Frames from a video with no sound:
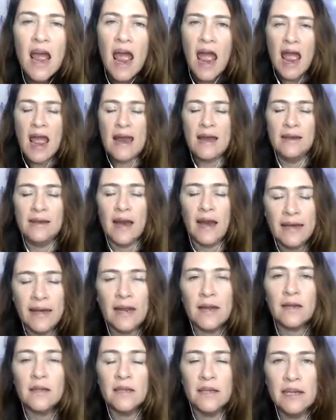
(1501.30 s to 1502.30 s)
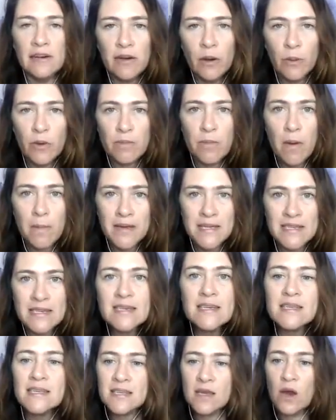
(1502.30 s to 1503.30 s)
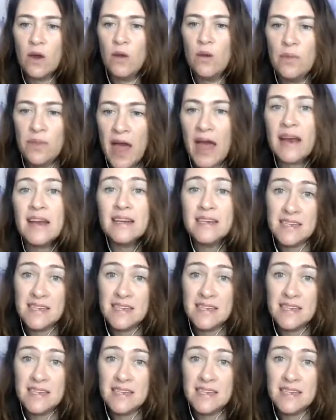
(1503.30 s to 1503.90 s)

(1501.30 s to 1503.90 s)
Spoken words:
and get clearer with my business. So that can